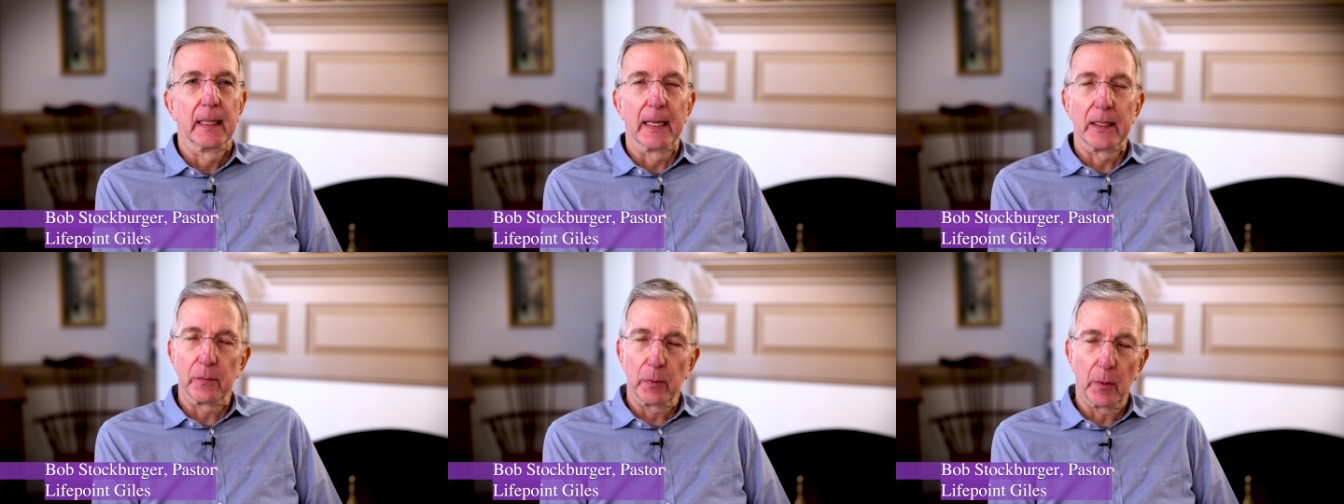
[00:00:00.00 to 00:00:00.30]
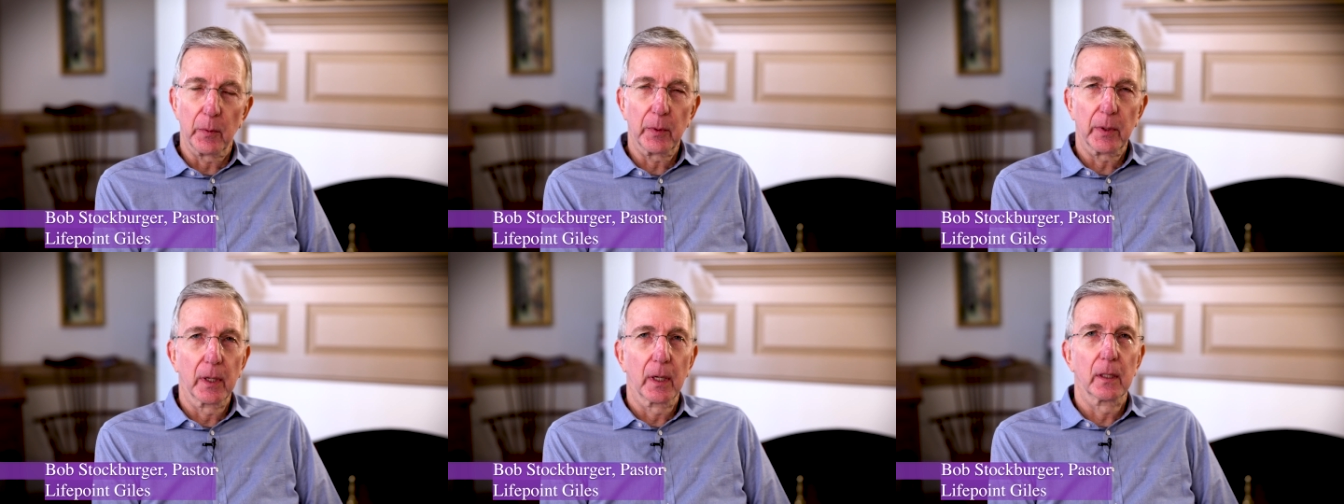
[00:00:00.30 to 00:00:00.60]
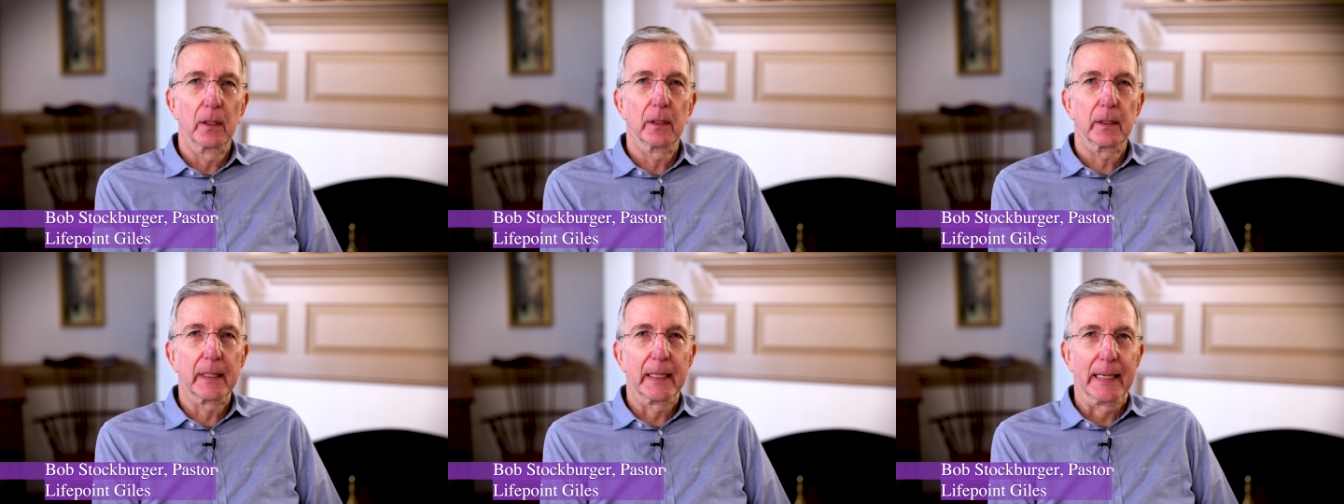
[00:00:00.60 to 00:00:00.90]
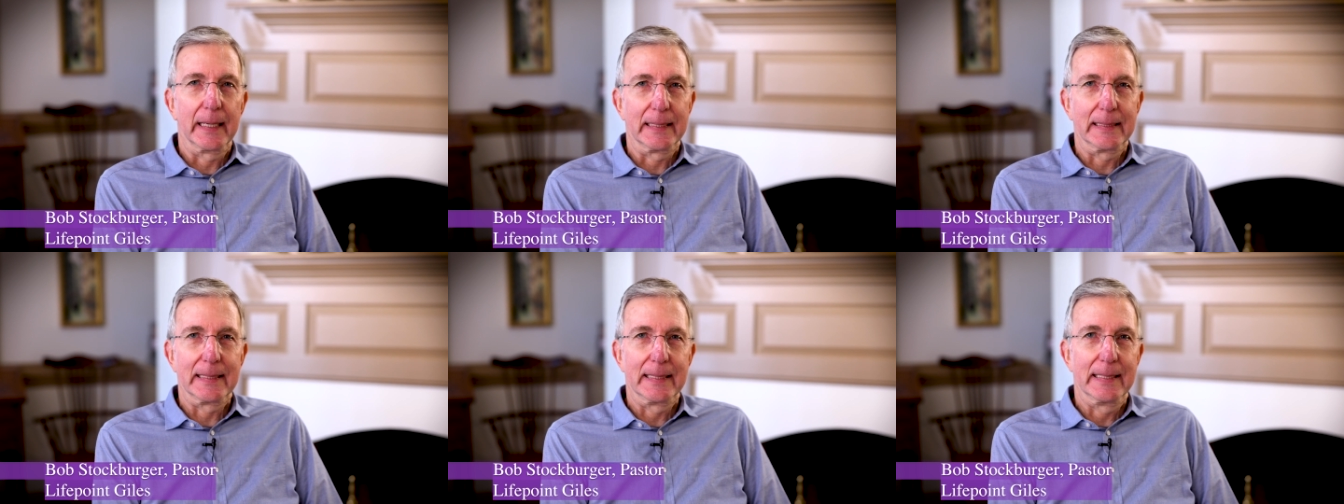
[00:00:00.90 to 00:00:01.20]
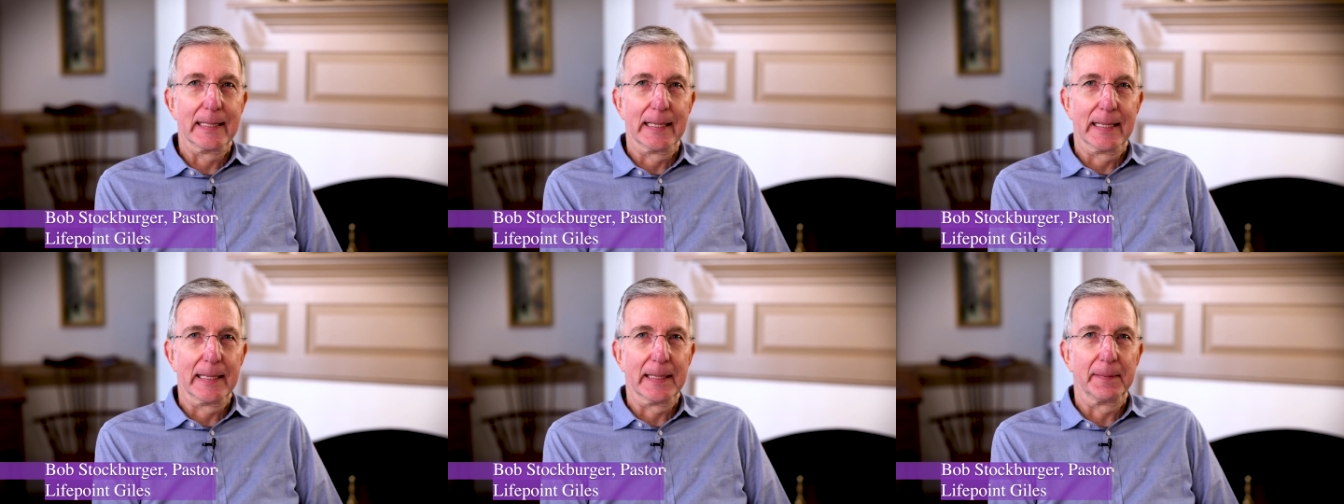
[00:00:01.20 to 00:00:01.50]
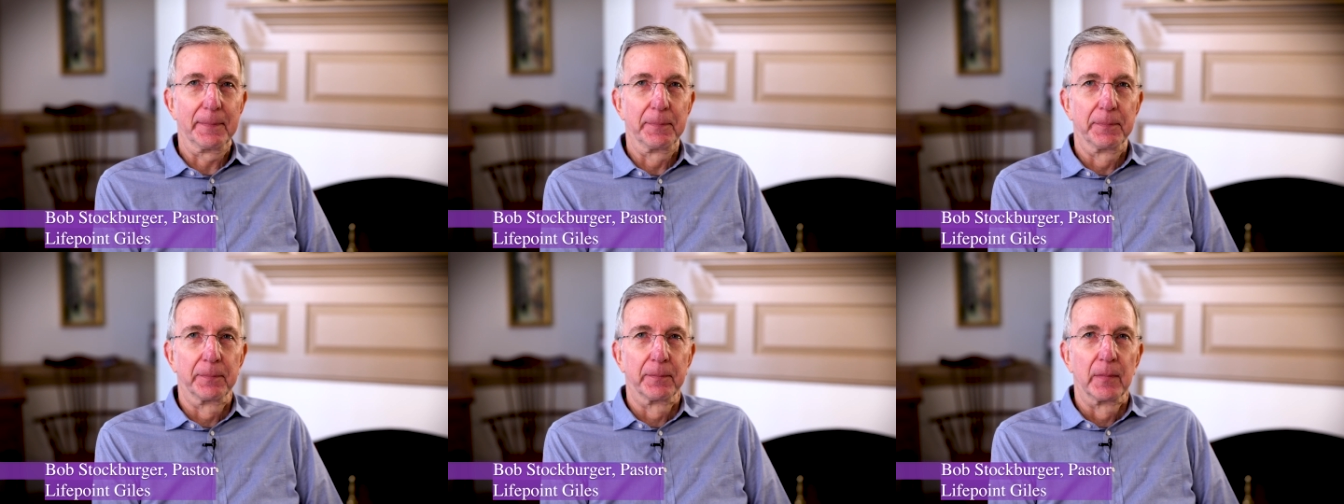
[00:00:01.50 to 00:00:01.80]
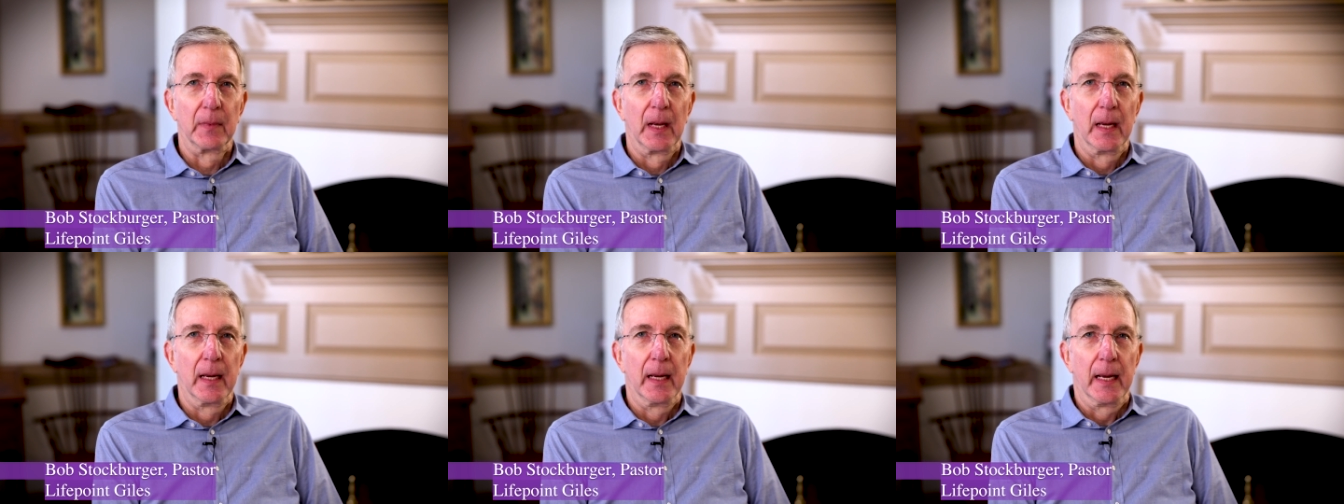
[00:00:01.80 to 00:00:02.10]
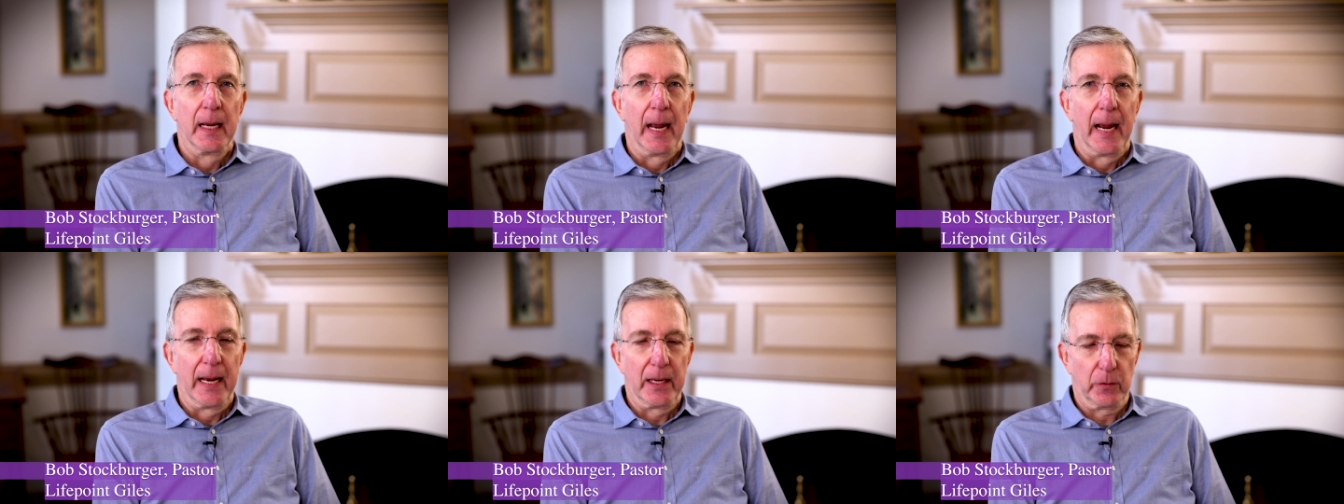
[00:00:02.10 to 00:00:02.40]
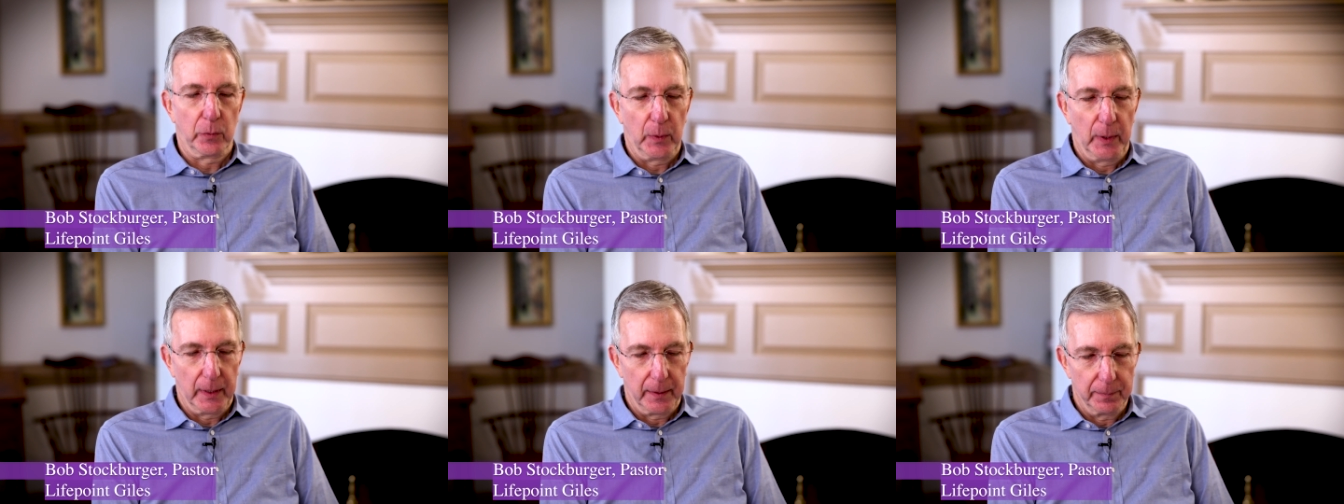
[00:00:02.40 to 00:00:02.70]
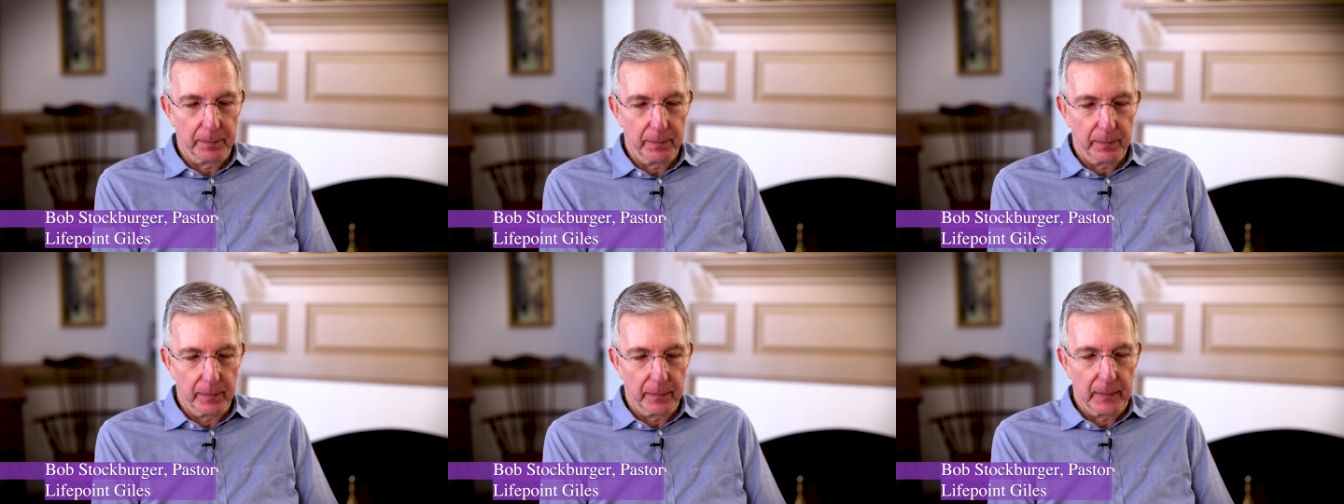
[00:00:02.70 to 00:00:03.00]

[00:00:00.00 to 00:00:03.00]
That's what we're going to look at today. As we're